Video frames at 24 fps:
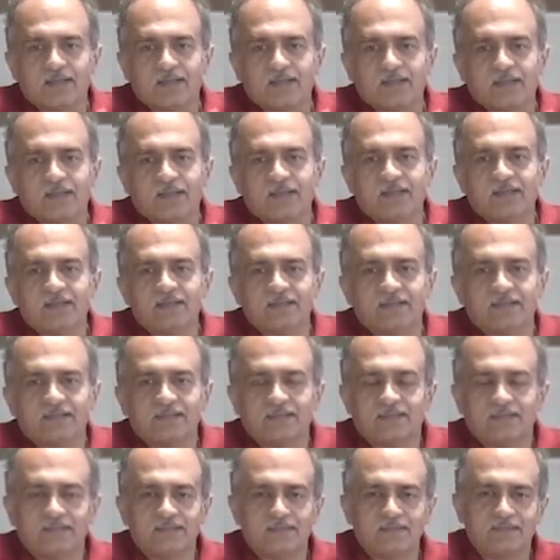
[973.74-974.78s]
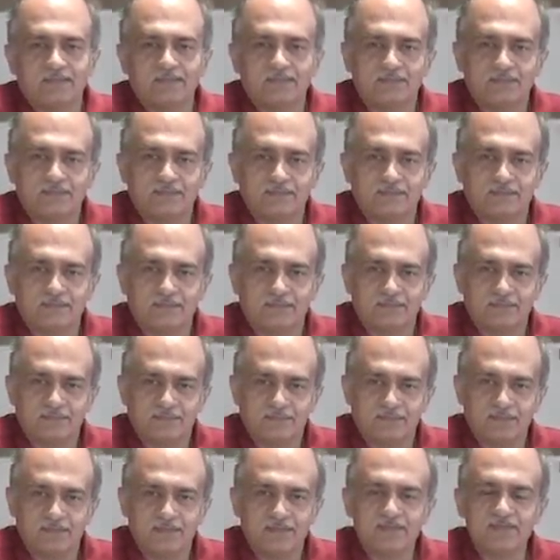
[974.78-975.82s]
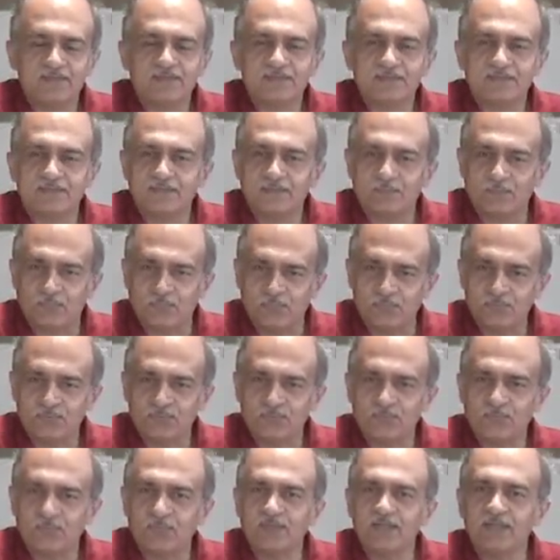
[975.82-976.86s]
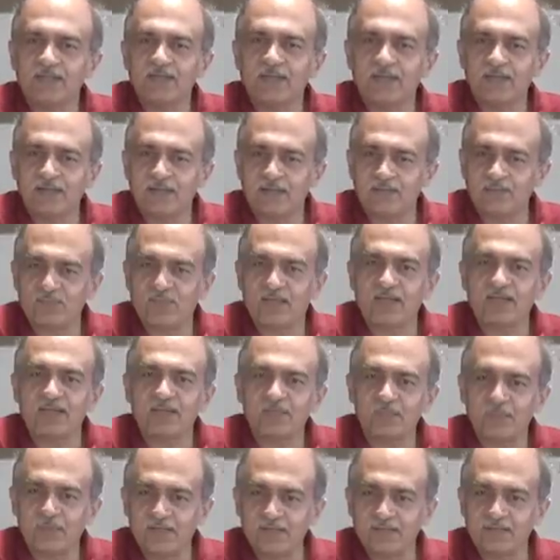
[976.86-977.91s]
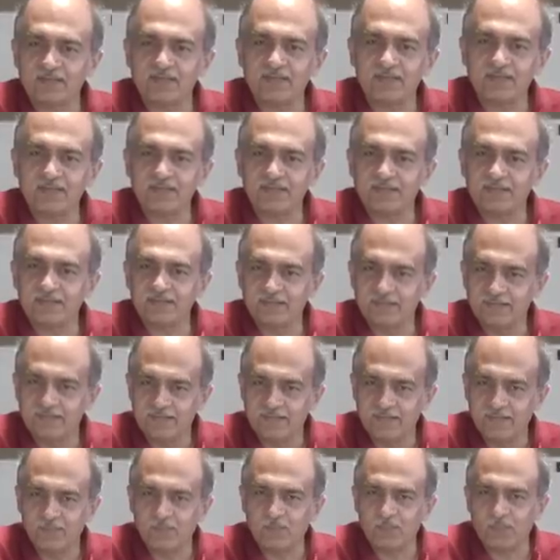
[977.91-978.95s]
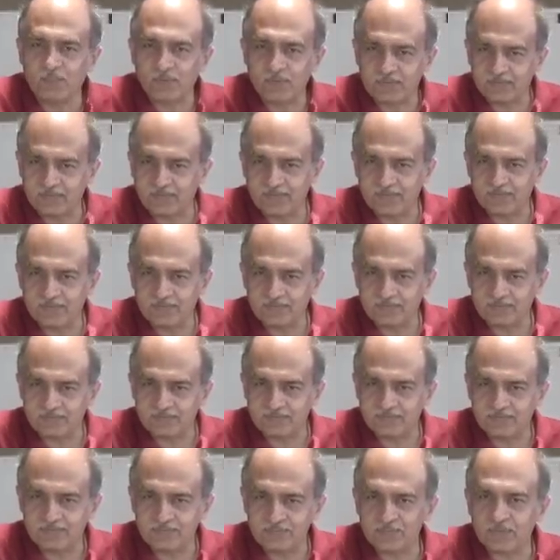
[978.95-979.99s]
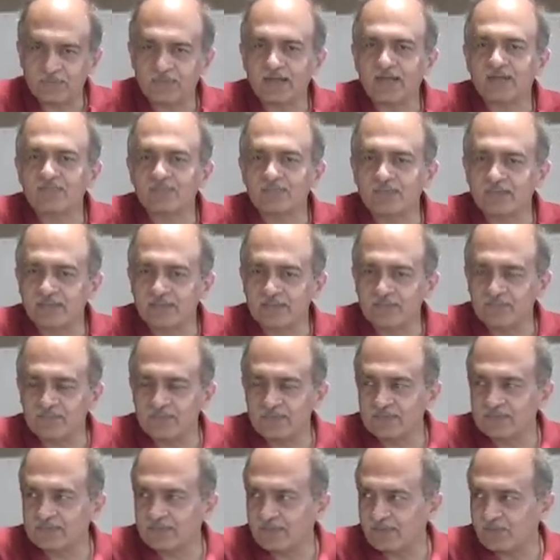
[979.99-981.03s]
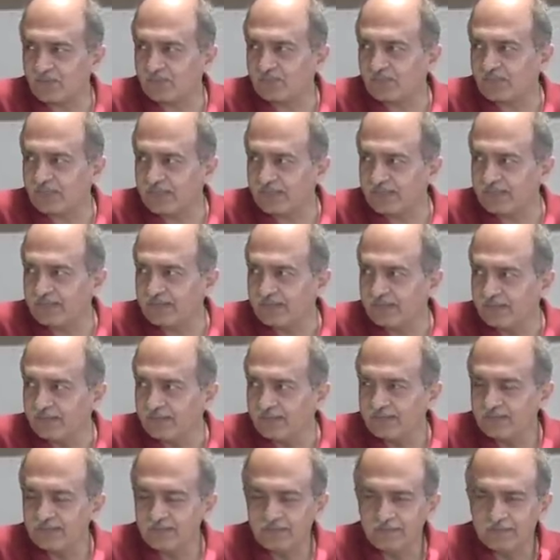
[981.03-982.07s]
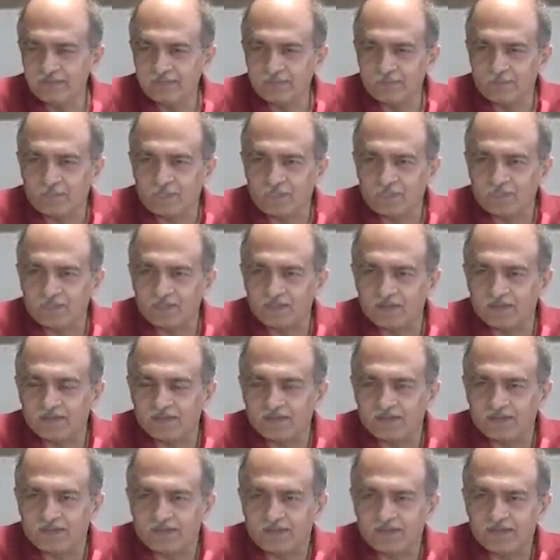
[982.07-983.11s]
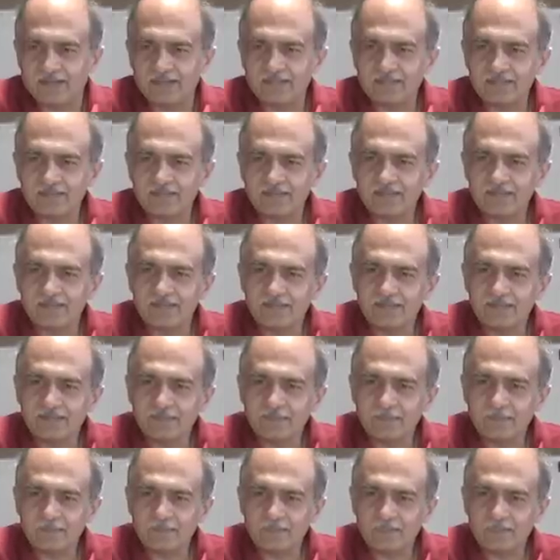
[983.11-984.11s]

and the ridge is supposed to be an environmentally important geographical feature of Delhi, and the